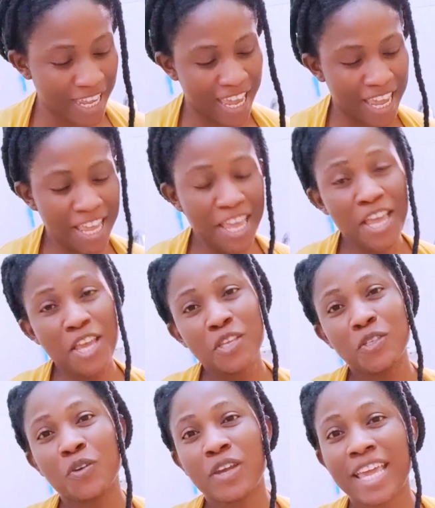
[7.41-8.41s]
Okay,
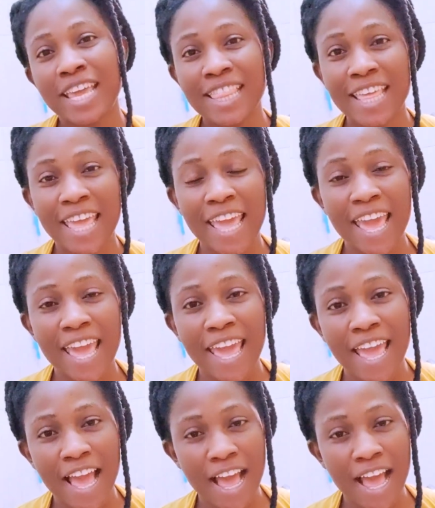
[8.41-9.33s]
so in here